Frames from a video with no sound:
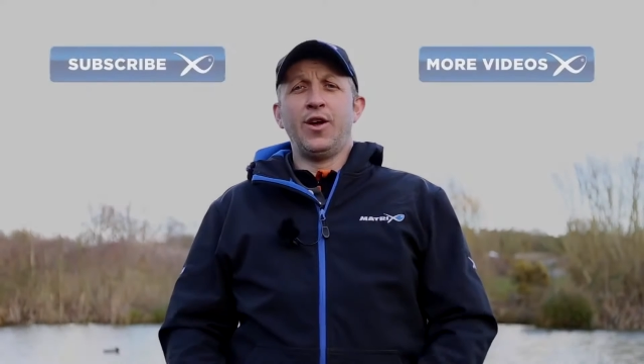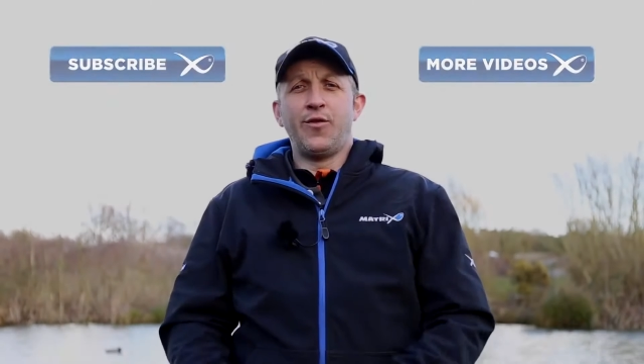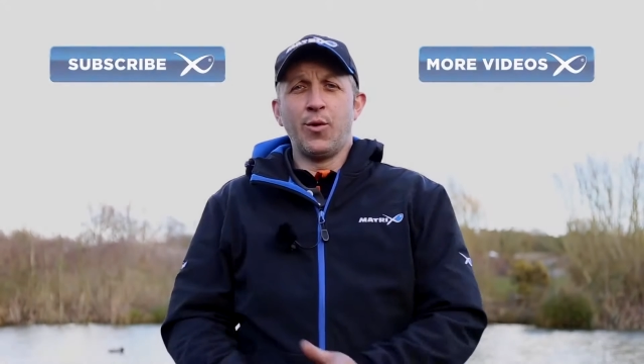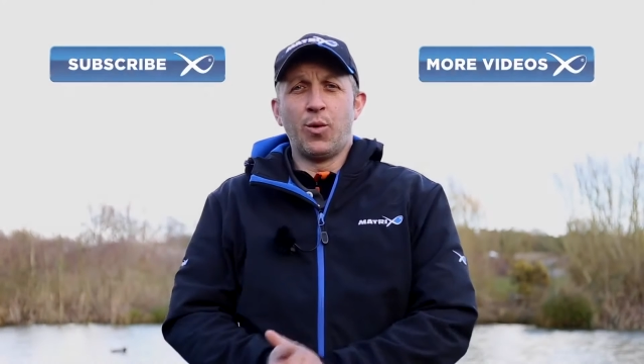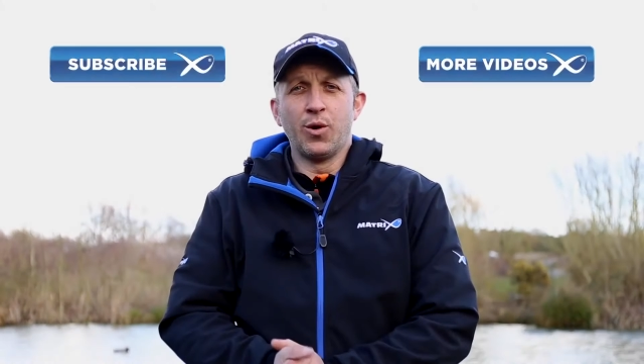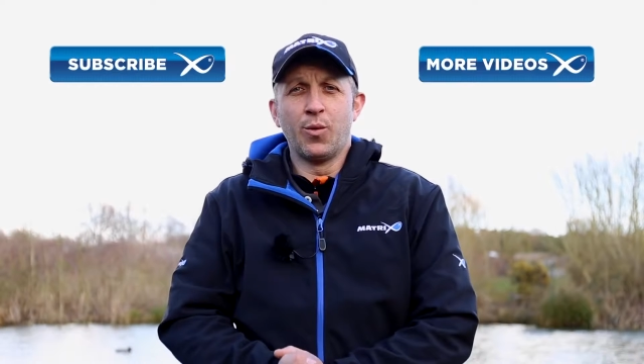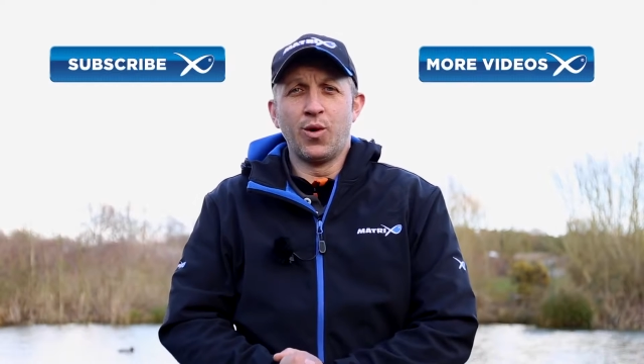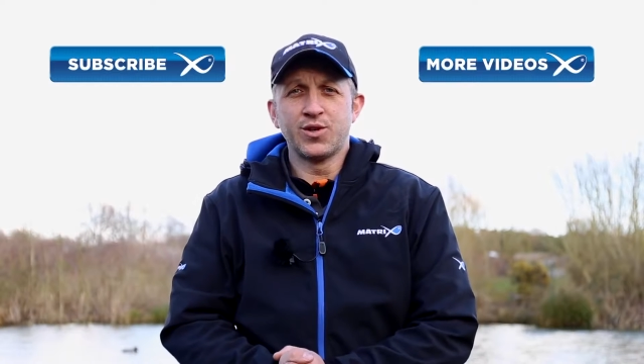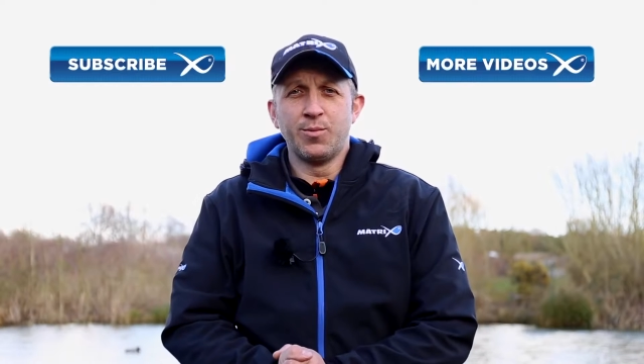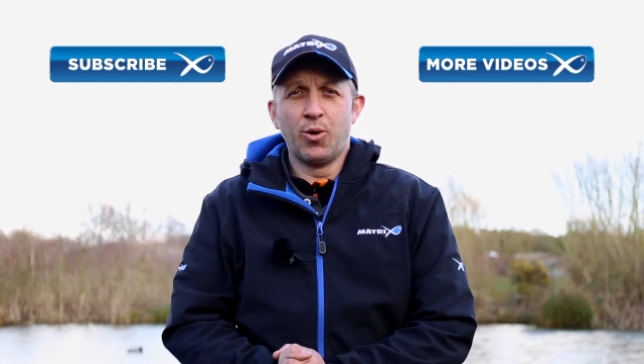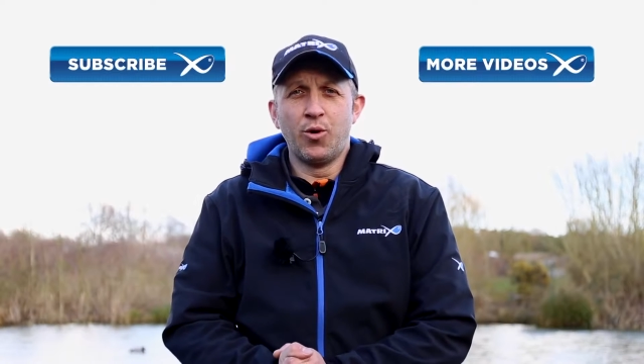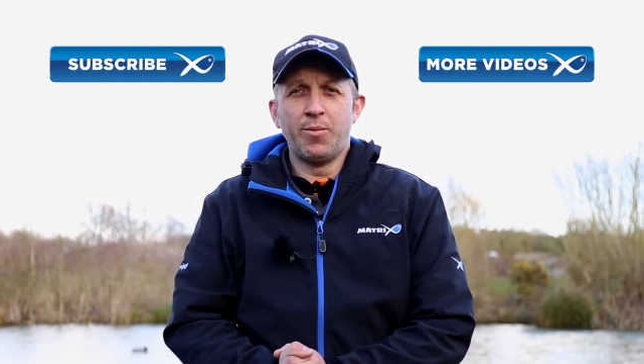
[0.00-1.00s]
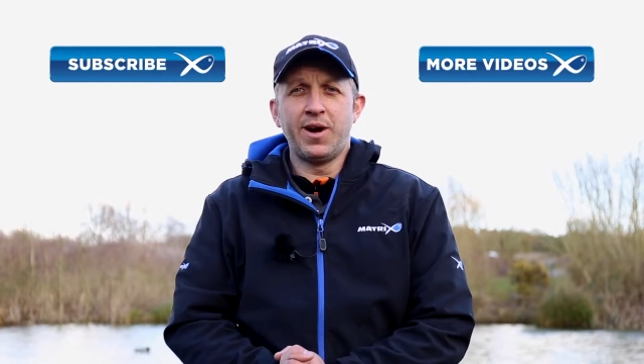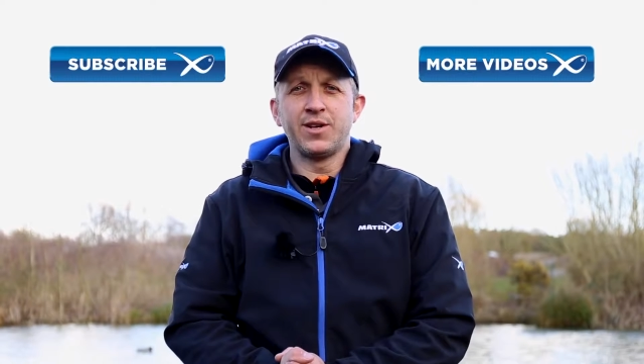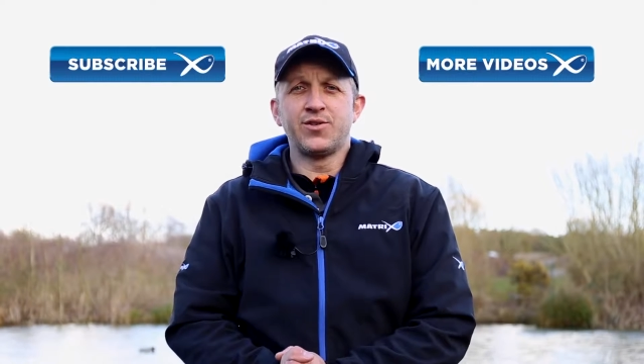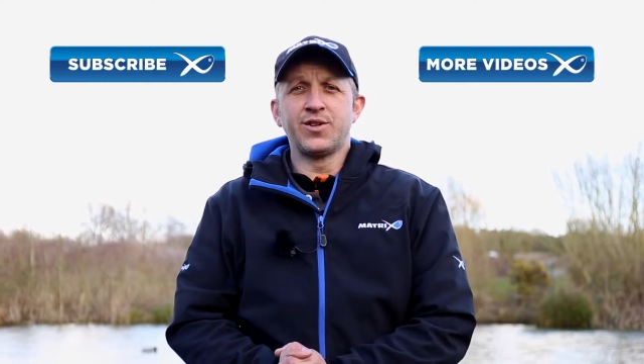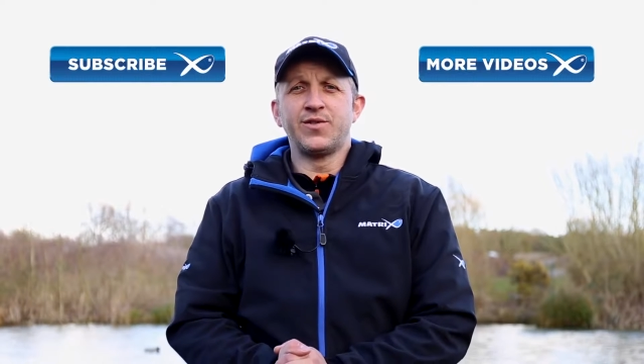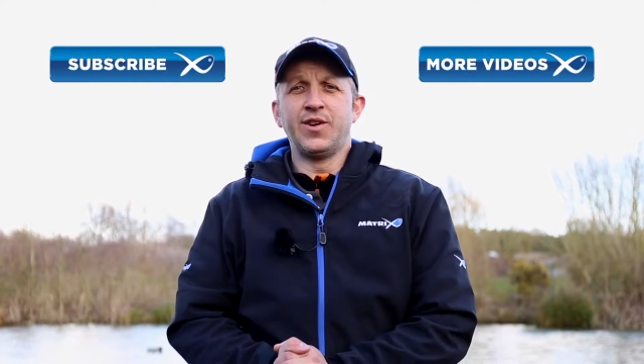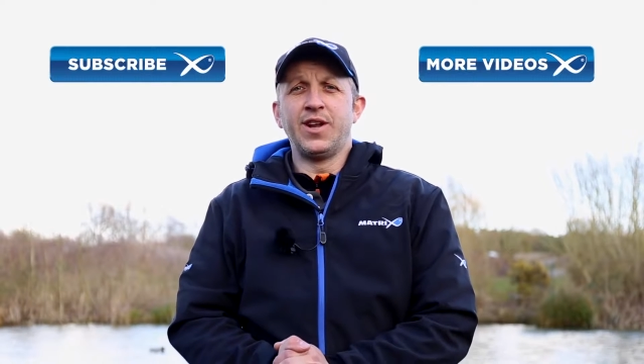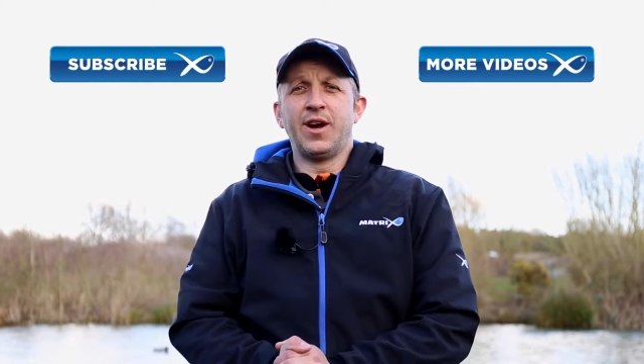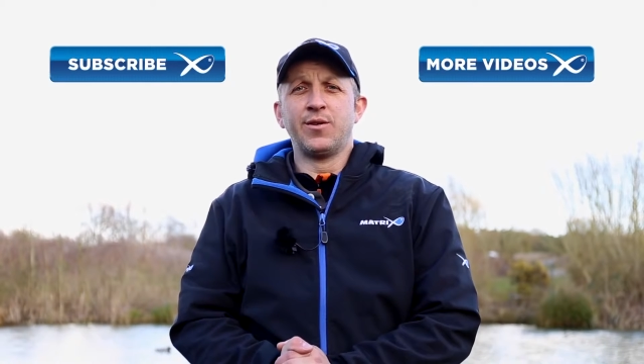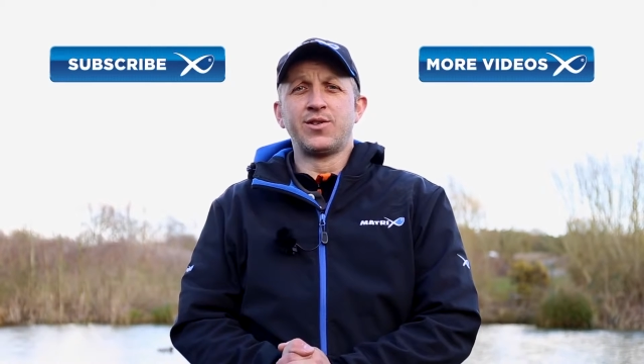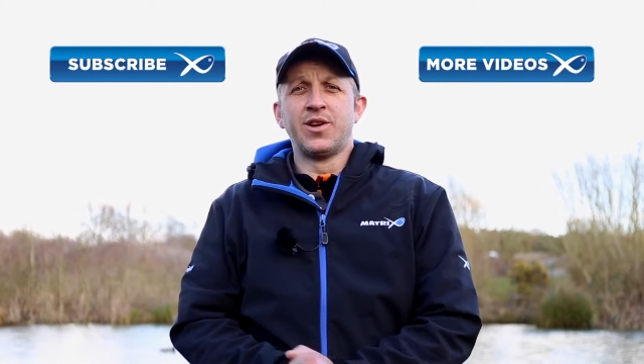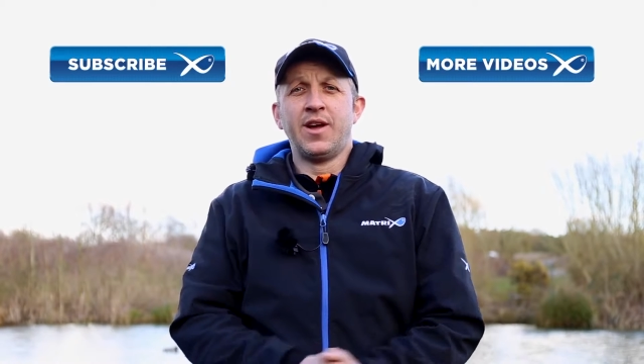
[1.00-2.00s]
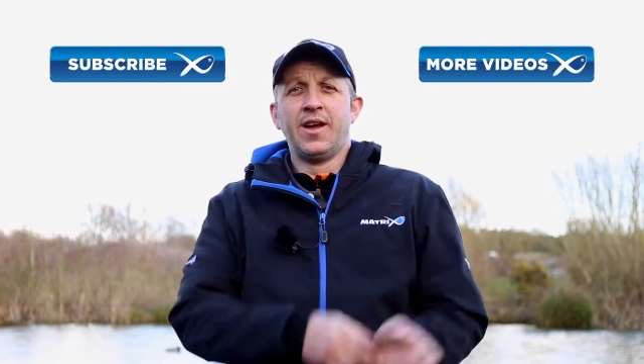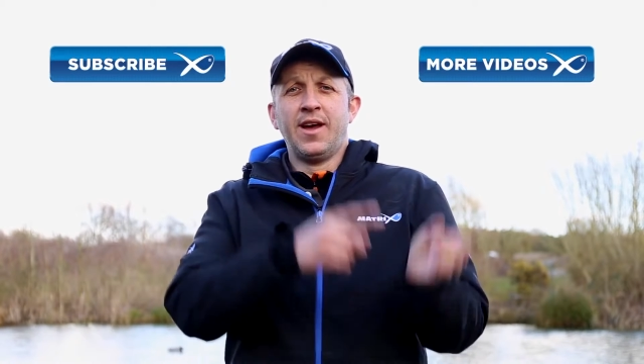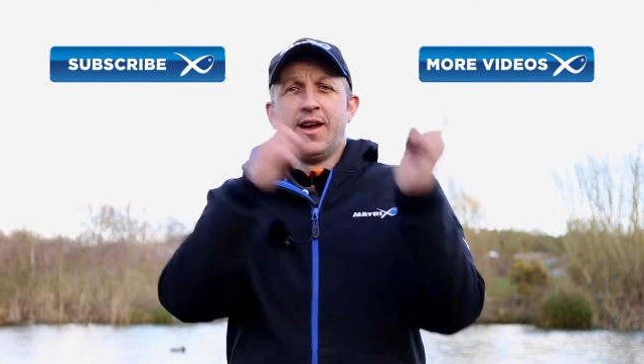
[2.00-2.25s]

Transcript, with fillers: If you want to watch more Matrix videos,